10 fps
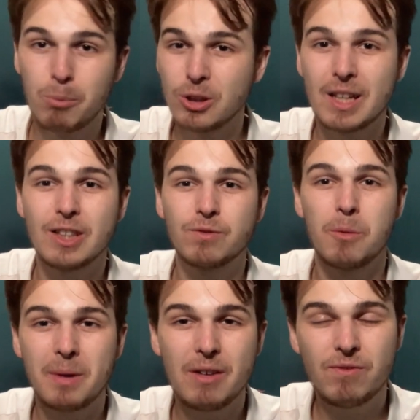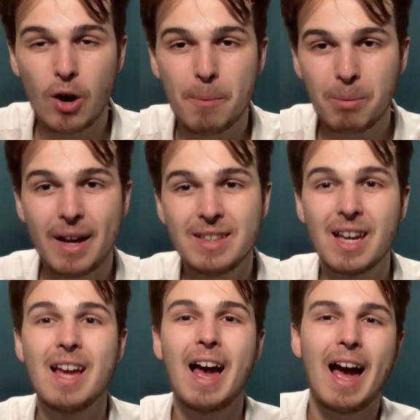Bottas for me third place
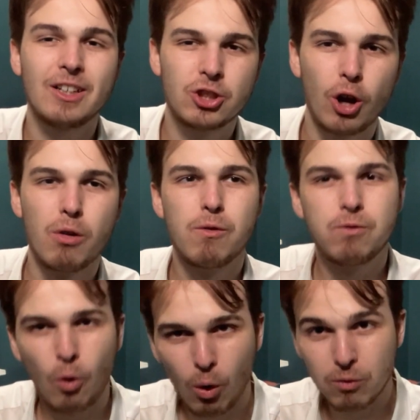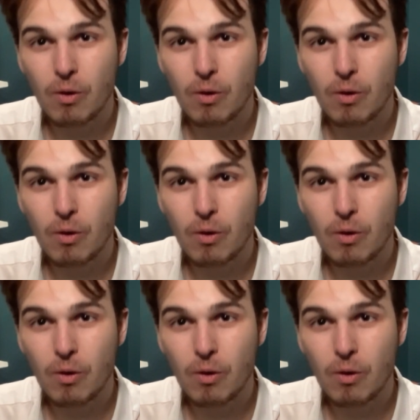and Zhou fourth.